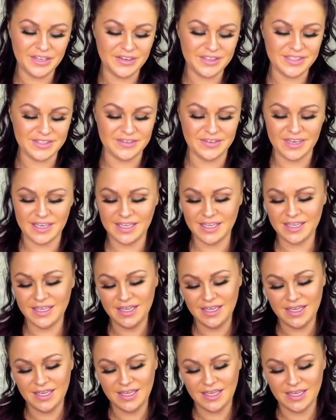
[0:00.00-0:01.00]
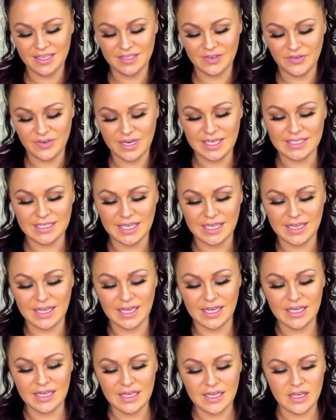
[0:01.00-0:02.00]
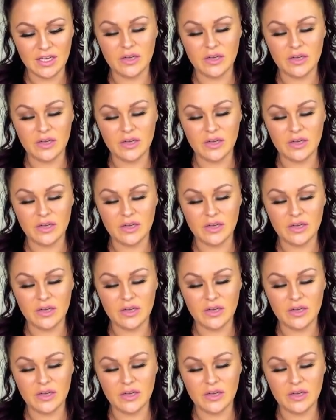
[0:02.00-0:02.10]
you know what's funny? When I say that,